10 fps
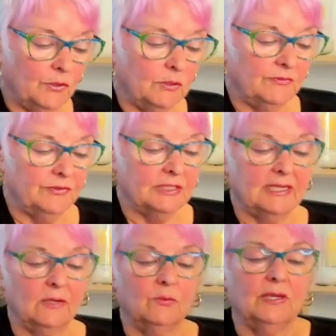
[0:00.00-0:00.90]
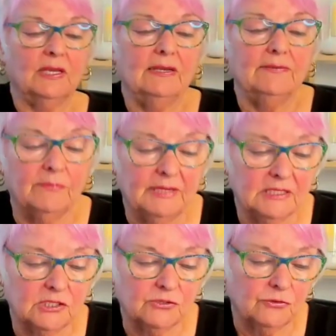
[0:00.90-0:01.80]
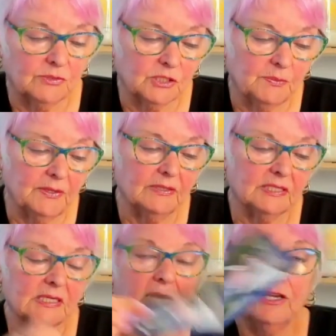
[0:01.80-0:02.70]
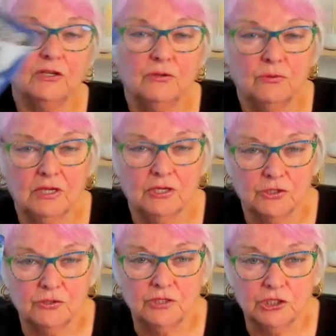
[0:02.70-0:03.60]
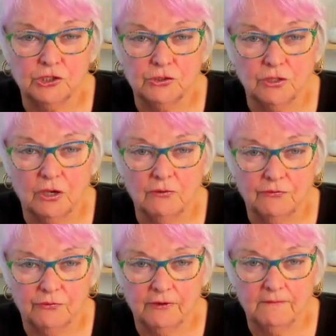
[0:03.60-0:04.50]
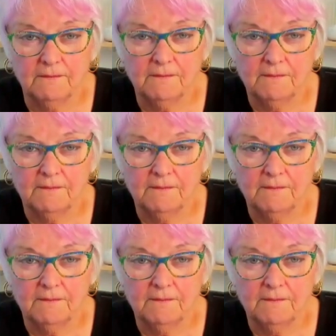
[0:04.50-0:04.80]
the bottom of the deck, we have a message from Spirit saying, you can do this, you go for it.